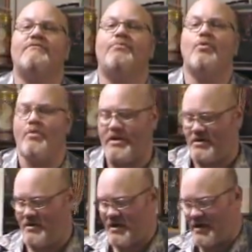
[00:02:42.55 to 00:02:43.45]
point,
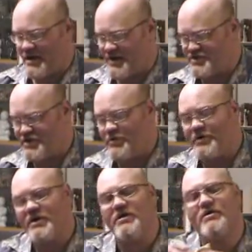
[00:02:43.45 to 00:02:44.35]
and I can actually go
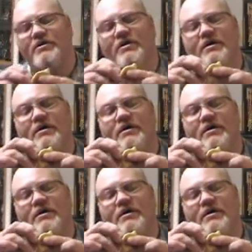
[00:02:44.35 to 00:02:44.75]
in here